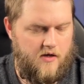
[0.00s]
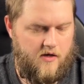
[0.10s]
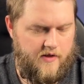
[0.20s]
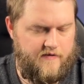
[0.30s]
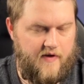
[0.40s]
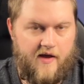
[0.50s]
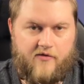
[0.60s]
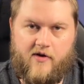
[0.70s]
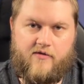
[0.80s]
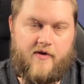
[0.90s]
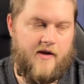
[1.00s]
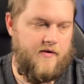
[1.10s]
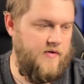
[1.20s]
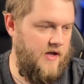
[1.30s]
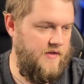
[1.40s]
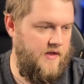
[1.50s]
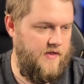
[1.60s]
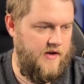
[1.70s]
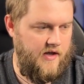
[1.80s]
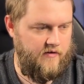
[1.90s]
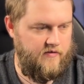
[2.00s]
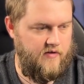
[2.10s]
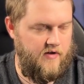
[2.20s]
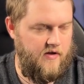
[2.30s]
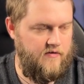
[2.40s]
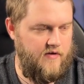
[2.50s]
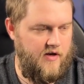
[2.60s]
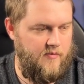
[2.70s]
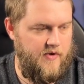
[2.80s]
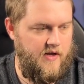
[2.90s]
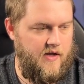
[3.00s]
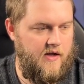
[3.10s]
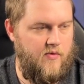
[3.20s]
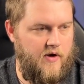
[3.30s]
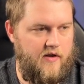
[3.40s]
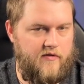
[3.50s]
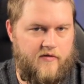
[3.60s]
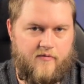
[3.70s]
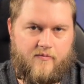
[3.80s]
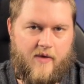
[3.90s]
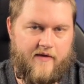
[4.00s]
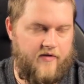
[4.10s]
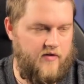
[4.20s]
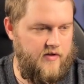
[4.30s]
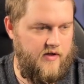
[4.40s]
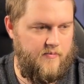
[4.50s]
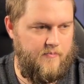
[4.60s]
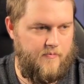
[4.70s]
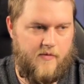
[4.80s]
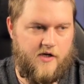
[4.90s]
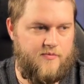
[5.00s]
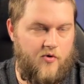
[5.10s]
That's ifconfig. And then the next is going to be what is basically a much more